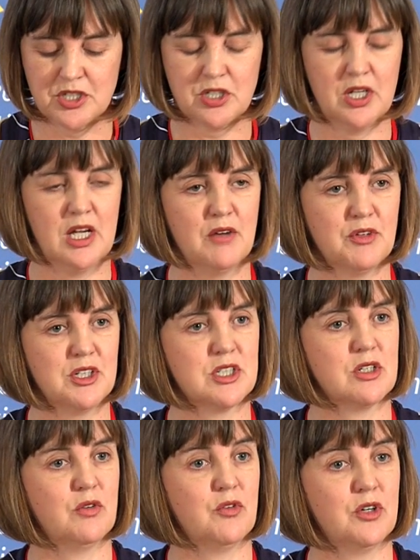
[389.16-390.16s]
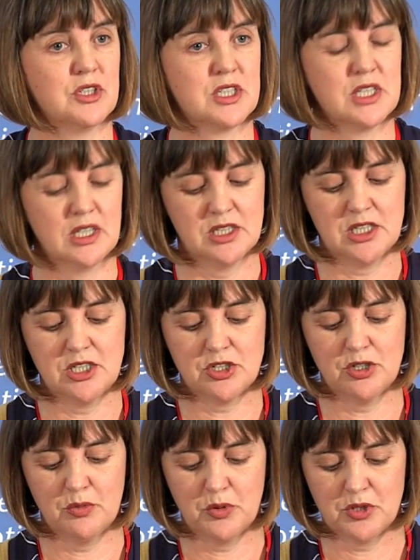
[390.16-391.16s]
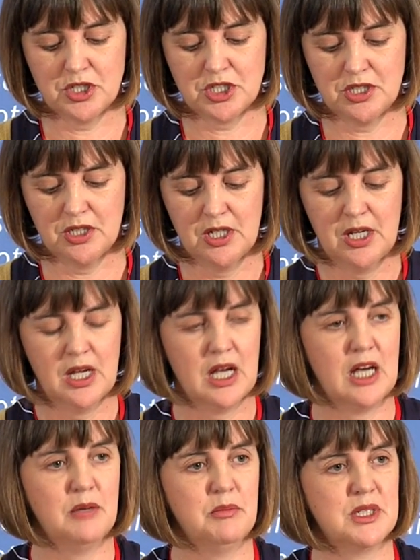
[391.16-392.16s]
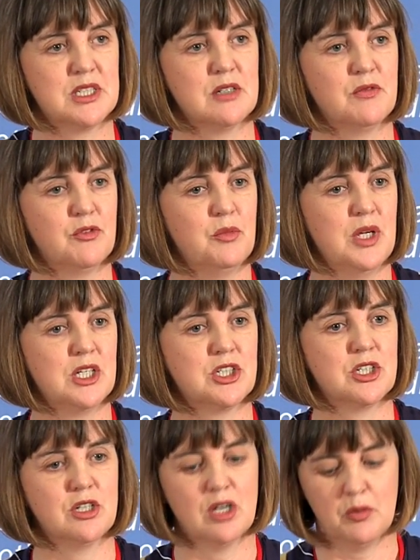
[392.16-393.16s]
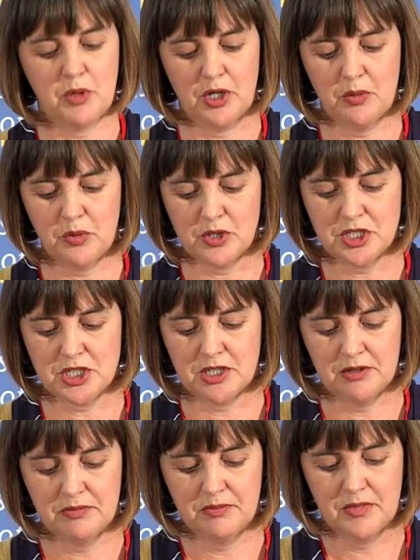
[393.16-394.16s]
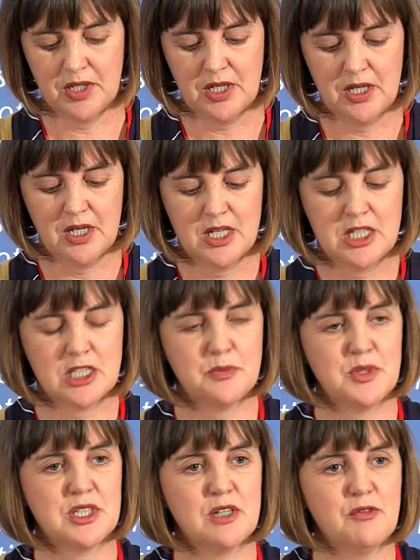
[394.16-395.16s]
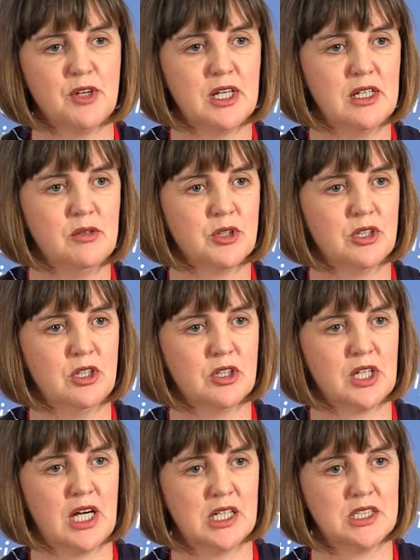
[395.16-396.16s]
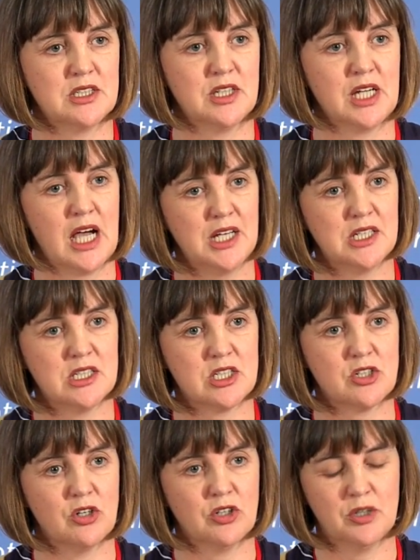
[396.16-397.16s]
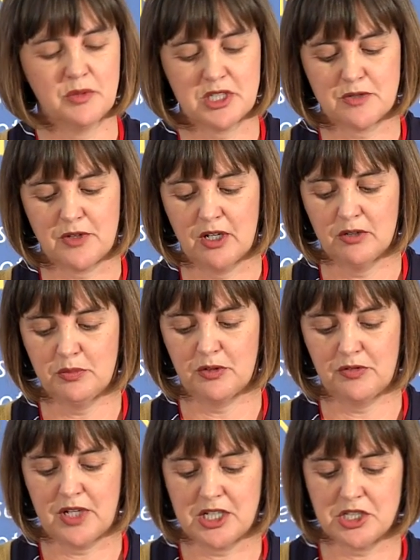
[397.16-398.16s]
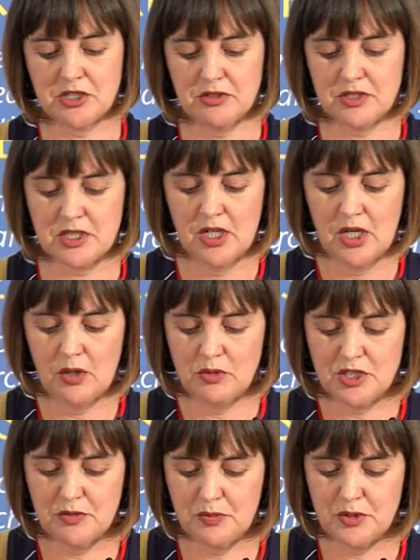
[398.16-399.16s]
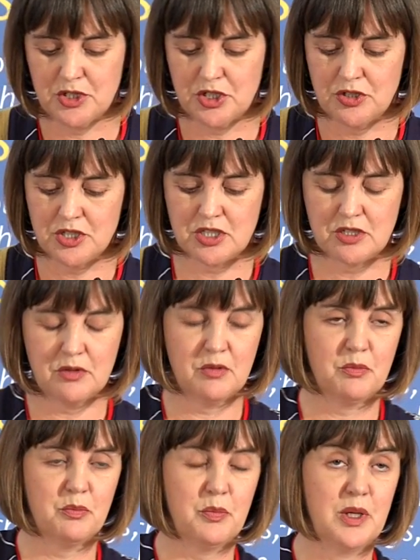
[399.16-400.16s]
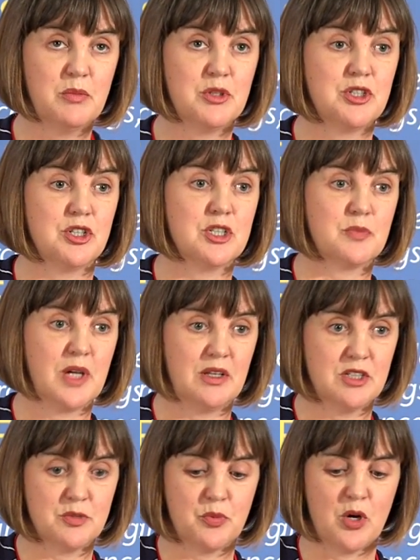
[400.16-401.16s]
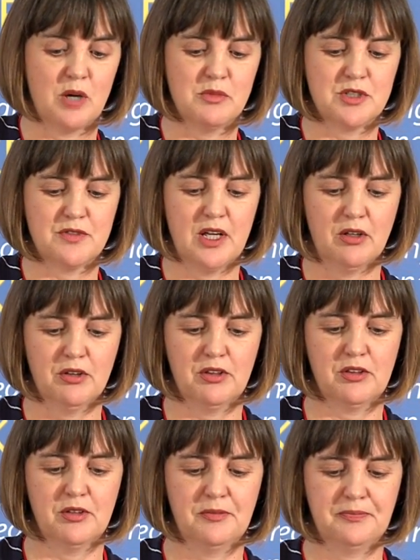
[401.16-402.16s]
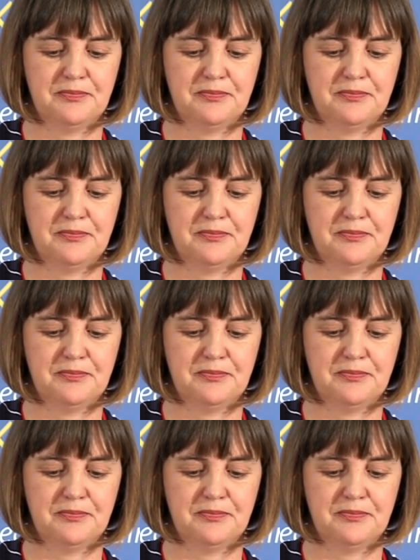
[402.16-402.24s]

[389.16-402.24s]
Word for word: is evidence of hostility to abortion and misinformation about abortion. Specifically, we look at the guidance documents for health professionals, which have produced, been produced by the Department of Health.